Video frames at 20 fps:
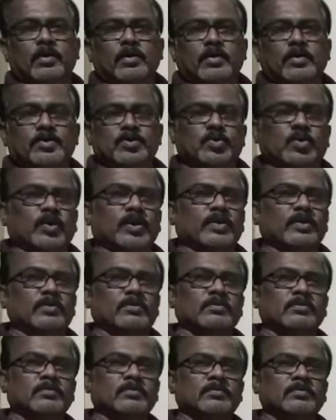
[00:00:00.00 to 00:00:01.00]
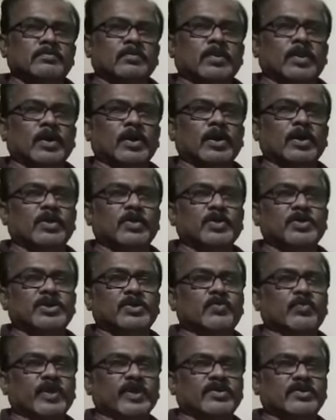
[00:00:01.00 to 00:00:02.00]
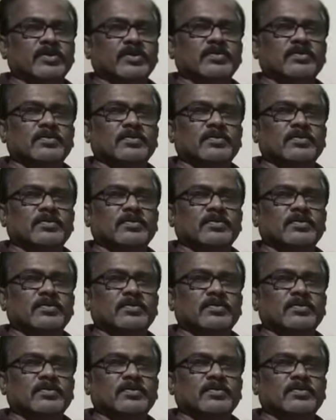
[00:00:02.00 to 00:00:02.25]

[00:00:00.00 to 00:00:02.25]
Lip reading: So in continuation with